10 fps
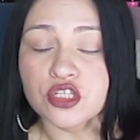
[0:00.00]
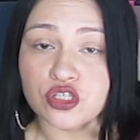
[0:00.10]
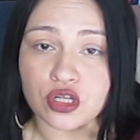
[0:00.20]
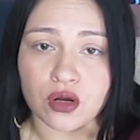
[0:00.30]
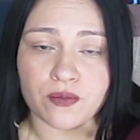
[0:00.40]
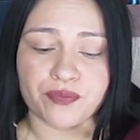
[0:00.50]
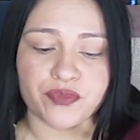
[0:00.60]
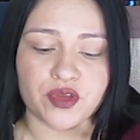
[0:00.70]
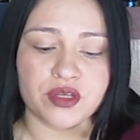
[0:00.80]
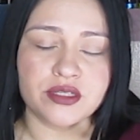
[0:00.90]
So
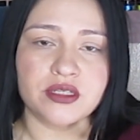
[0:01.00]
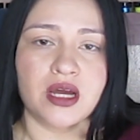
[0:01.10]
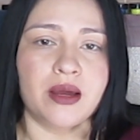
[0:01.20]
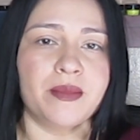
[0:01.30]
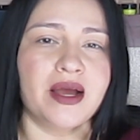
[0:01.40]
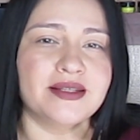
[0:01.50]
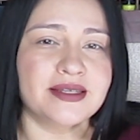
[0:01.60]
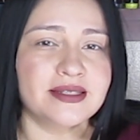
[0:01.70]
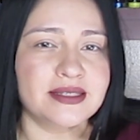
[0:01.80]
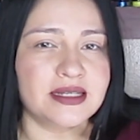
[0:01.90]
this time I
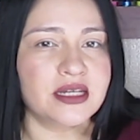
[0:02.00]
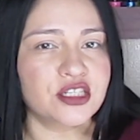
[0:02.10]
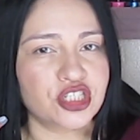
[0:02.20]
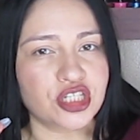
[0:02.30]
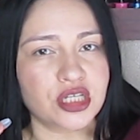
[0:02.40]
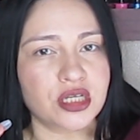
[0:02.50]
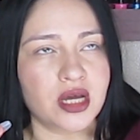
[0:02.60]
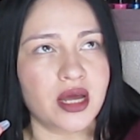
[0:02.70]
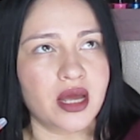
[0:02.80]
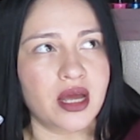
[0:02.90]
did see
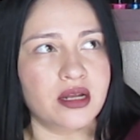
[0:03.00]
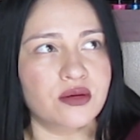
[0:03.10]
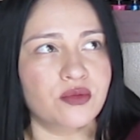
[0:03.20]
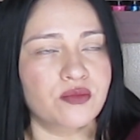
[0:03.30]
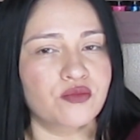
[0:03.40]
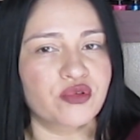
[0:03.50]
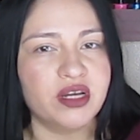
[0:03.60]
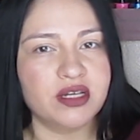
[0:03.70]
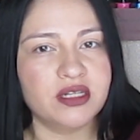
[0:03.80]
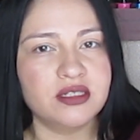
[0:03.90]
itching and
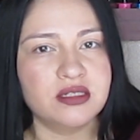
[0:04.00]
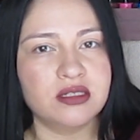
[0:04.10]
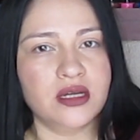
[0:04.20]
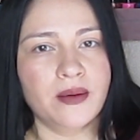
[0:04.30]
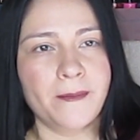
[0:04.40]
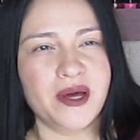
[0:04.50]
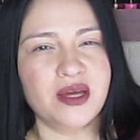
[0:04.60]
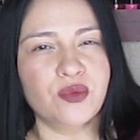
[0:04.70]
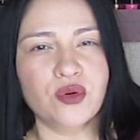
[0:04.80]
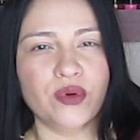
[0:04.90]
redness, but
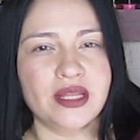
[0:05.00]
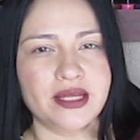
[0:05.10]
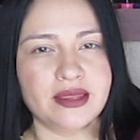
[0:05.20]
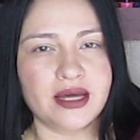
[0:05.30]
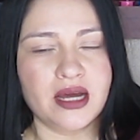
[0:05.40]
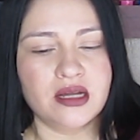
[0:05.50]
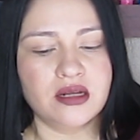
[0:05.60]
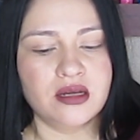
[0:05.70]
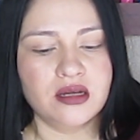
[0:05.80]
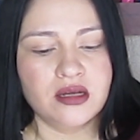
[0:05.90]
it went away like that.
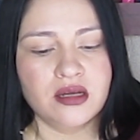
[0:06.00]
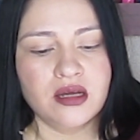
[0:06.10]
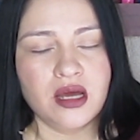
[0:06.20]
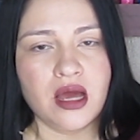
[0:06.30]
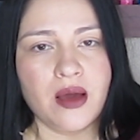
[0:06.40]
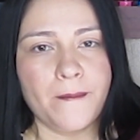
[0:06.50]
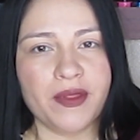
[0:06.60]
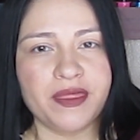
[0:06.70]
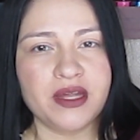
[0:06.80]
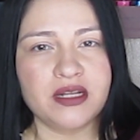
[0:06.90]

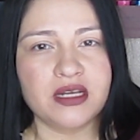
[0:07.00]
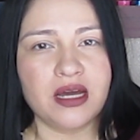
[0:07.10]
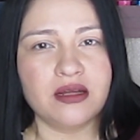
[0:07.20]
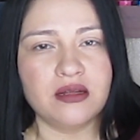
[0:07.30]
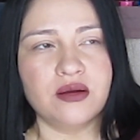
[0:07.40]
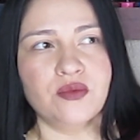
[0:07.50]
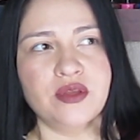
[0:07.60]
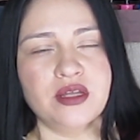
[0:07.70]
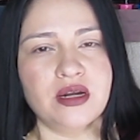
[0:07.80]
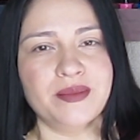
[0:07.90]
But then
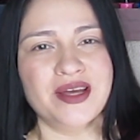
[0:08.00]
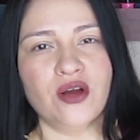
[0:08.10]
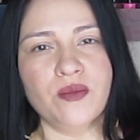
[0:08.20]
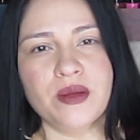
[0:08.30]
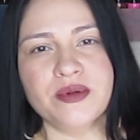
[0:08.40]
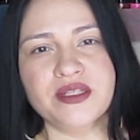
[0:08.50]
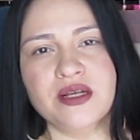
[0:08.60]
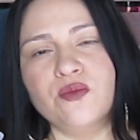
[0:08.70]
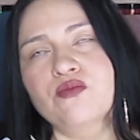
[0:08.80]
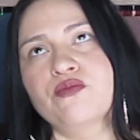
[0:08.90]
and then I'm like, oh, maybe it's
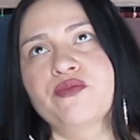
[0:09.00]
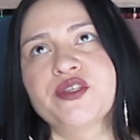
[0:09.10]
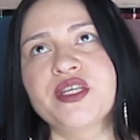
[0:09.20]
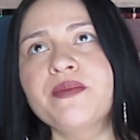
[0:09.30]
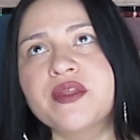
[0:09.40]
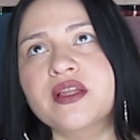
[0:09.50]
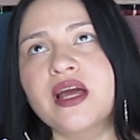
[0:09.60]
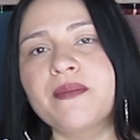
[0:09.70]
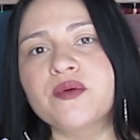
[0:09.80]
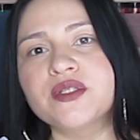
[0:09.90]
like the same thing that
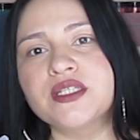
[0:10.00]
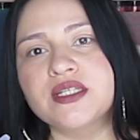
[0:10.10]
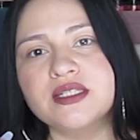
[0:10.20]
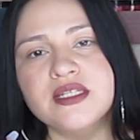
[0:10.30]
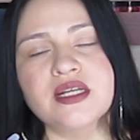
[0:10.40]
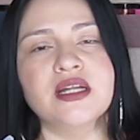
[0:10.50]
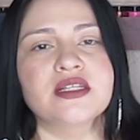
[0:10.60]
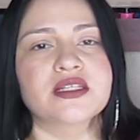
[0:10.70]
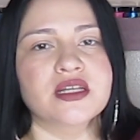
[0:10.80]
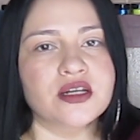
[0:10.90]
happened with C&D and
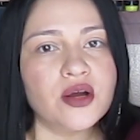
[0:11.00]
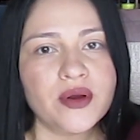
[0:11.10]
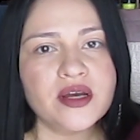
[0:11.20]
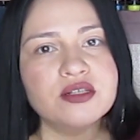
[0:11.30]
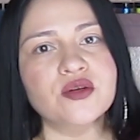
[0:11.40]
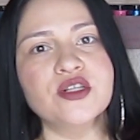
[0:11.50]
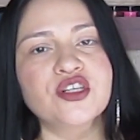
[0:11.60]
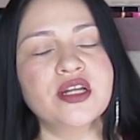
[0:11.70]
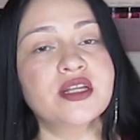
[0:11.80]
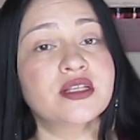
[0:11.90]
it's gonna go away. So I
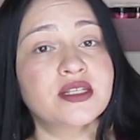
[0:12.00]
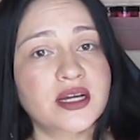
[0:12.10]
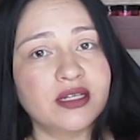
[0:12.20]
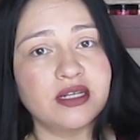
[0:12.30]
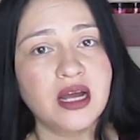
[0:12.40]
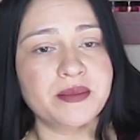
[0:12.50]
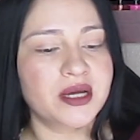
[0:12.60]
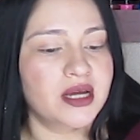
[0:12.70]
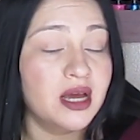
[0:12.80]
tried it the second time,